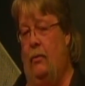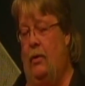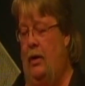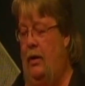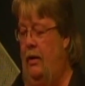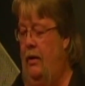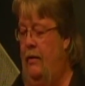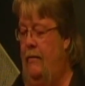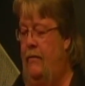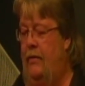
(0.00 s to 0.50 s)
We
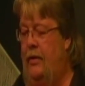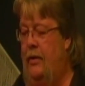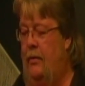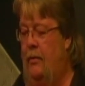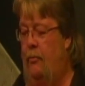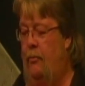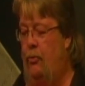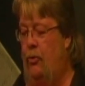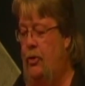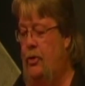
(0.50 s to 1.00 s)
love you
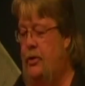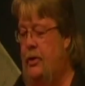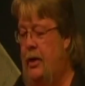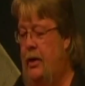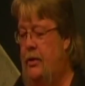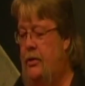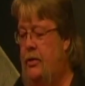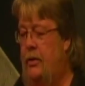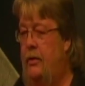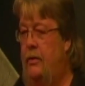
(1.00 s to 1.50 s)
and
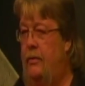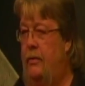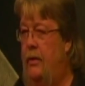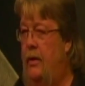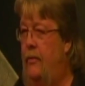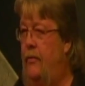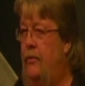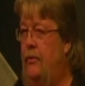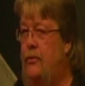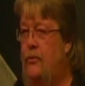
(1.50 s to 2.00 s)
appreciate you.
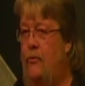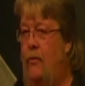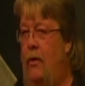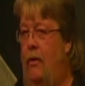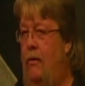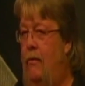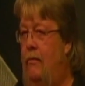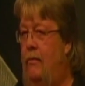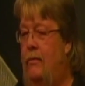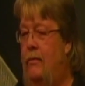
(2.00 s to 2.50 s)
Nothing's
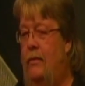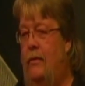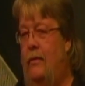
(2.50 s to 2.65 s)
wrong.